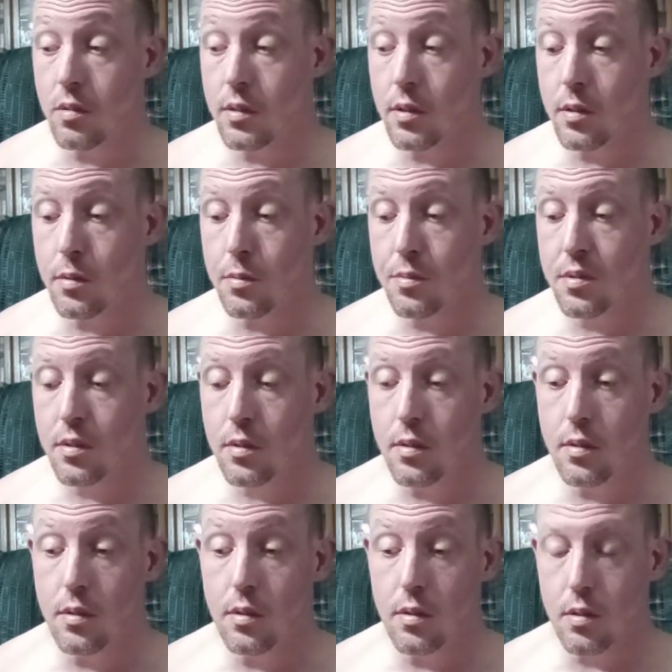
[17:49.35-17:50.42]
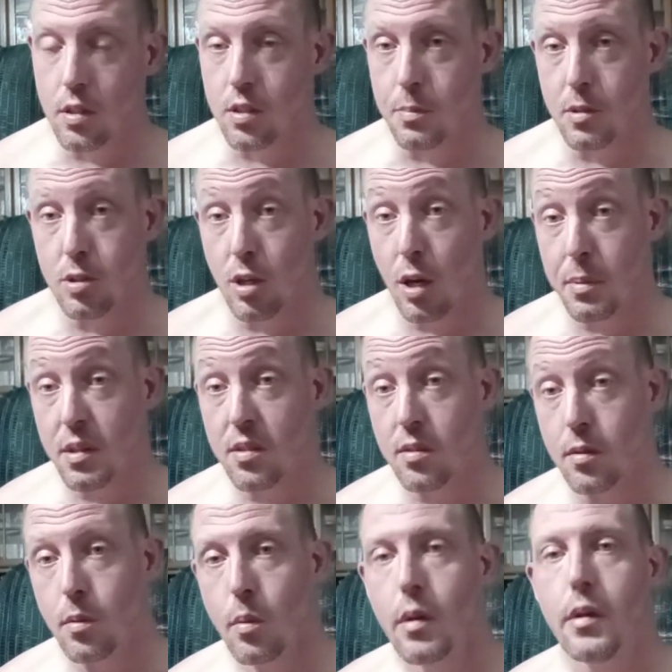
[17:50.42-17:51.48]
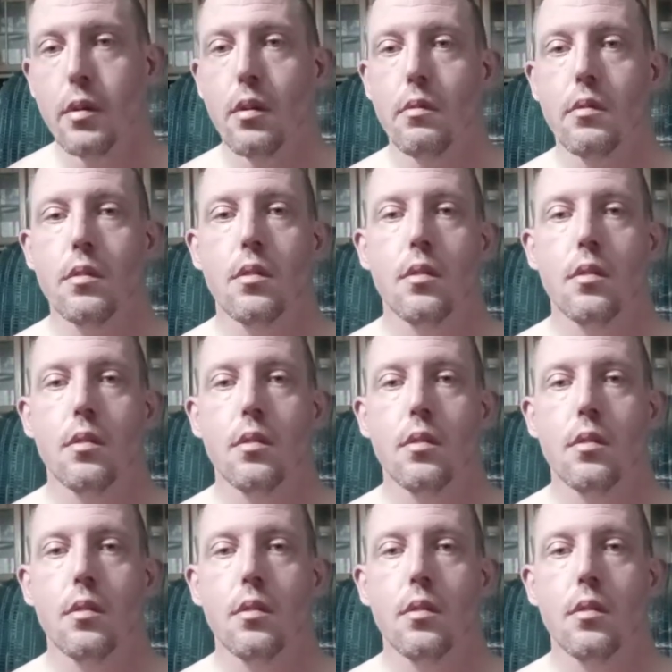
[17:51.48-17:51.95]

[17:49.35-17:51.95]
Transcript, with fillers: videos, and because my job gets in the way of it.